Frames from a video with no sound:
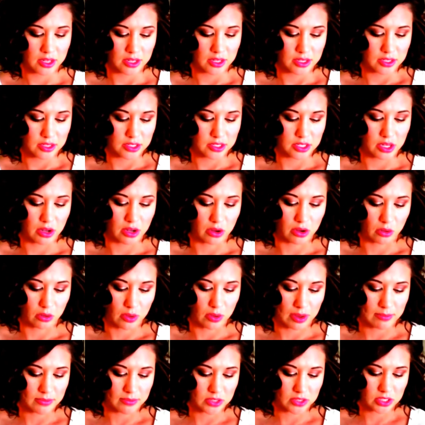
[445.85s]
So
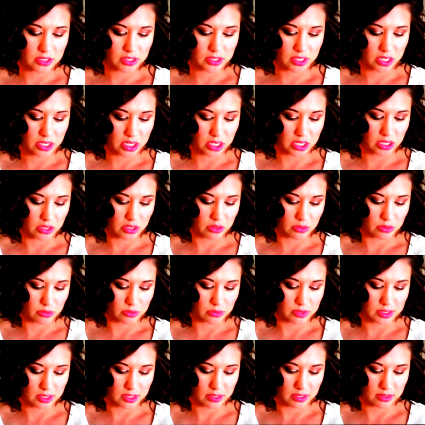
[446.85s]
I'm just going to
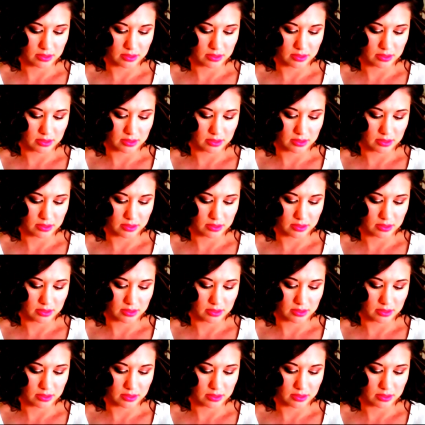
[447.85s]
use